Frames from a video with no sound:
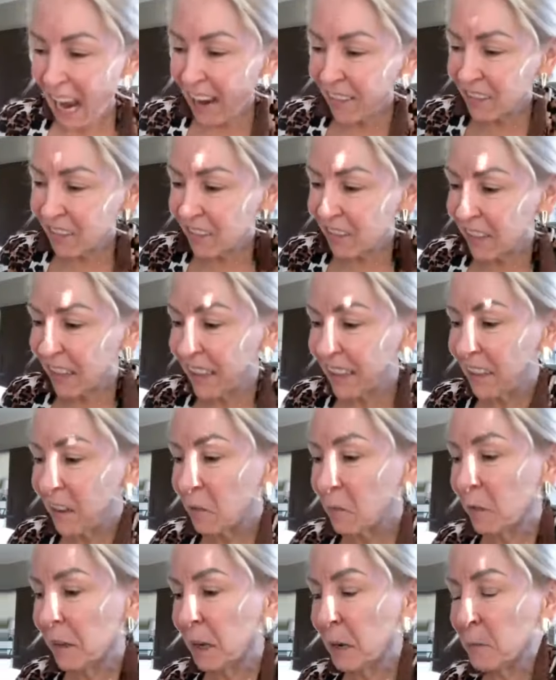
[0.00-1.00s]
I have to figure
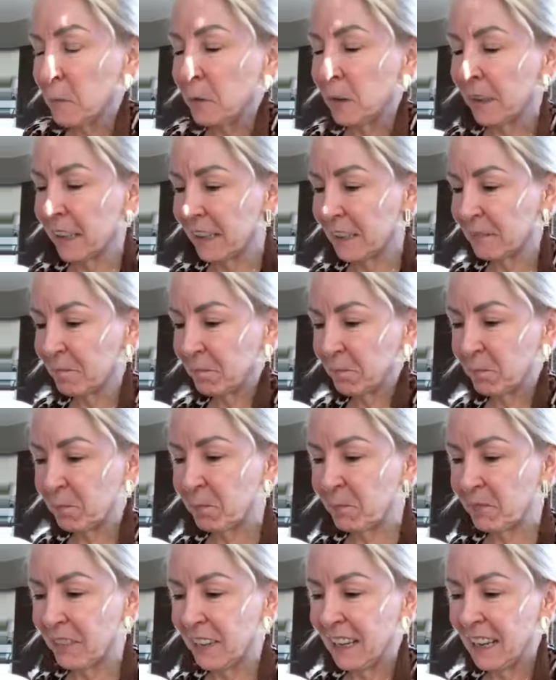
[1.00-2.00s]
out where I put it.
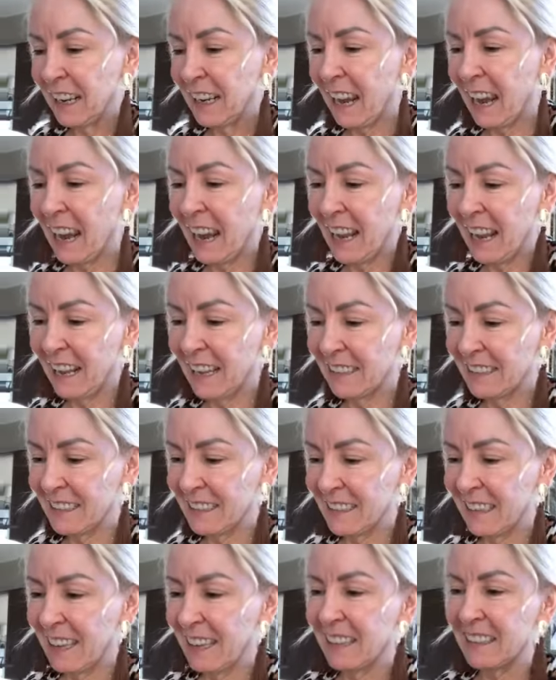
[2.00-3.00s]

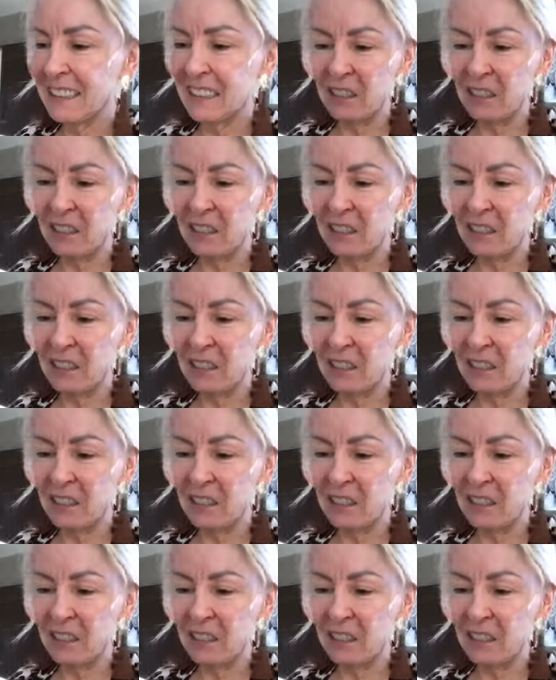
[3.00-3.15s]
And uh,